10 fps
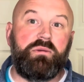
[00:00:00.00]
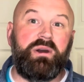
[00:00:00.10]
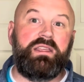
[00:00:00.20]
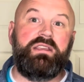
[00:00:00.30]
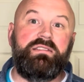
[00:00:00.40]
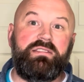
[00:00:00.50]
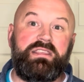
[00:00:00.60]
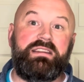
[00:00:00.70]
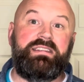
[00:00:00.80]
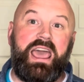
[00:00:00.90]
but he's
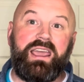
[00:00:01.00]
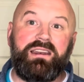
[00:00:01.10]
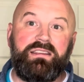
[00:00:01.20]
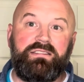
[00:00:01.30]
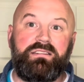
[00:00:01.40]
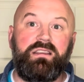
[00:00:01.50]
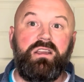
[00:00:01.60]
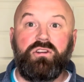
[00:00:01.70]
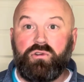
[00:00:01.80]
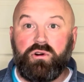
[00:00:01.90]
the antagonist
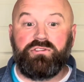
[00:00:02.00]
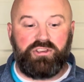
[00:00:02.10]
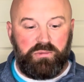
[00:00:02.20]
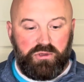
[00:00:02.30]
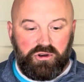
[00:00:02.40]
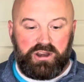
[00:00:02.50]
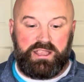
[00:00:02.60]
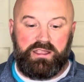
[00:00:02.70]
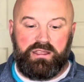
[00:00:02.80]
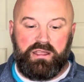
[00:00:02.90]
towards community.